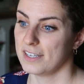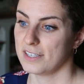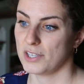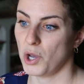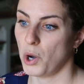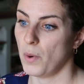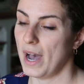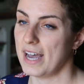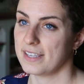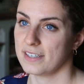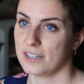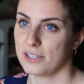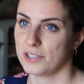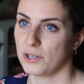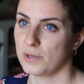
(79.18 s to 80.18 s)
So as
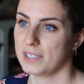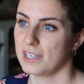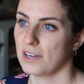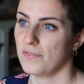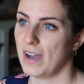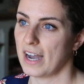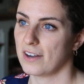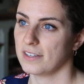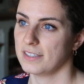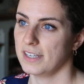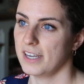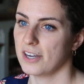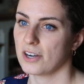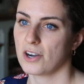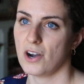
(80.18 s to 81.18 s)
an associate
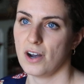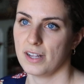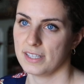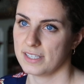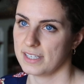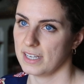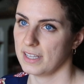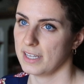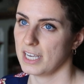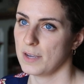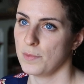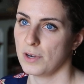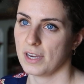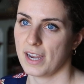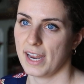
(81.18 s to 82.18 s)
faculty, you're constantly
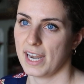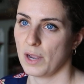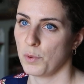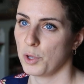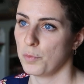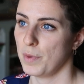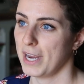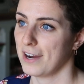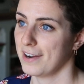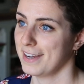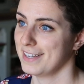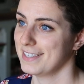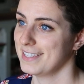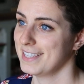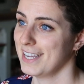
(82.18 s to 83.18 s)
communicating with
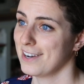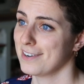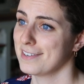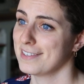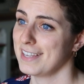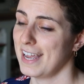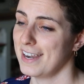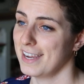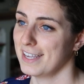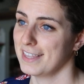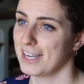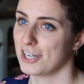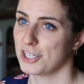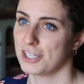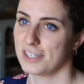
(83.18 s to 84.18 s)
parents. They're
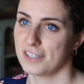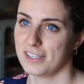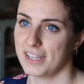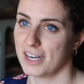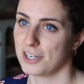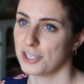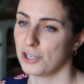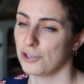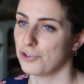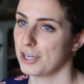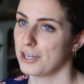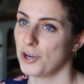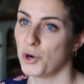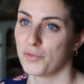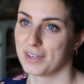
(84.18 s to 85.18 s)
sending their their
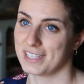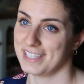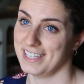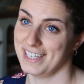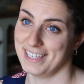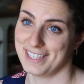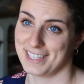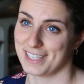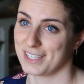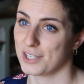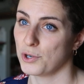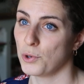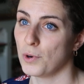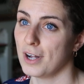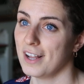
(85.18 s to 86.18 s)
children overseas to
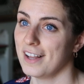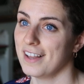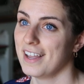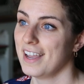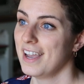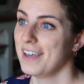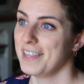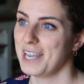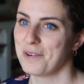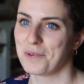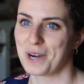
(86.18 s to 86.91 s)
school. They